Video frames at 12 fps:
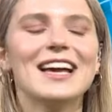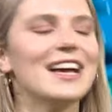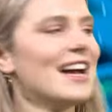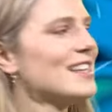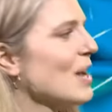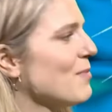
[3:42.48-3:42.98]

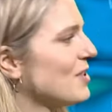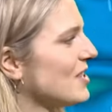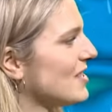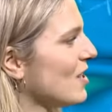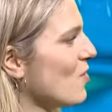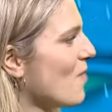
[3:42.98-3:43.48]
And temperatures
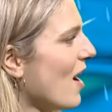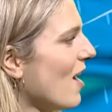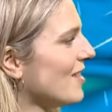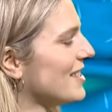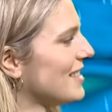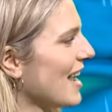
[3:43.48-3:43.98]
still
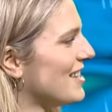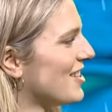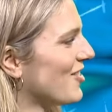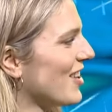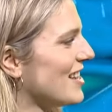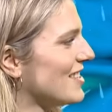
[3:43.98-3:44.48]
mild, 10
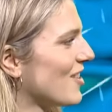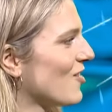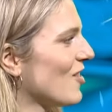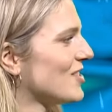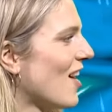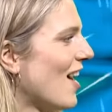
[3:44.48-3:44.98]
degrees
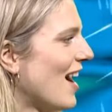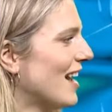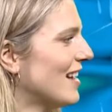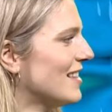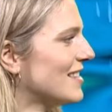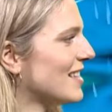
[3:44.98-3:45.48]
across our
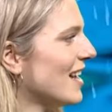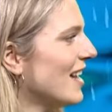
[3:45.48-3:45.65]
islands.